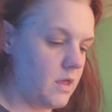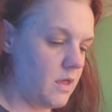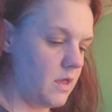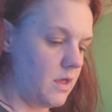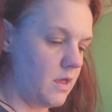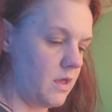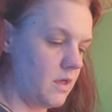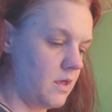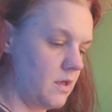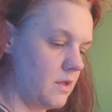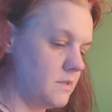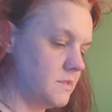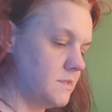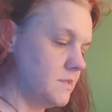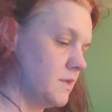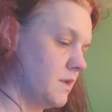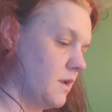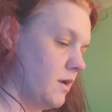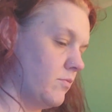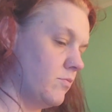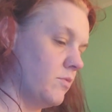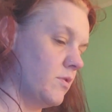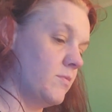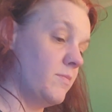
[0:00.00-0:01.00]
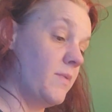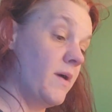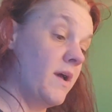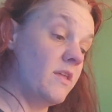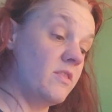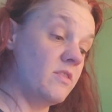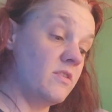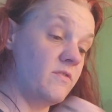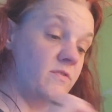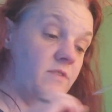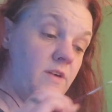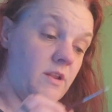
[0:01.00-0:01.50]
And so now I'm going to
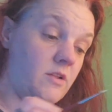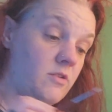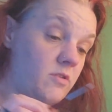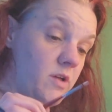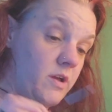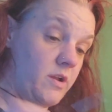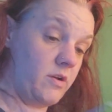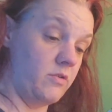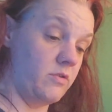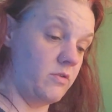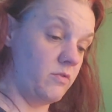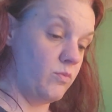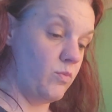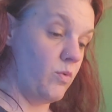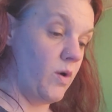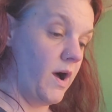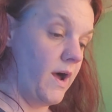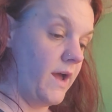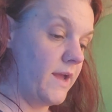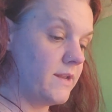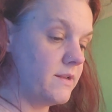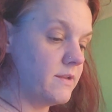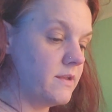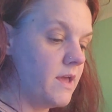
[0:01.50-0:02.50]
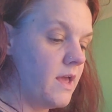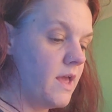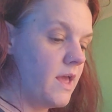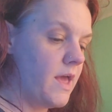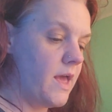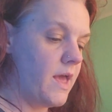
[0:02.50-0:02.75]
paint the final layer of white,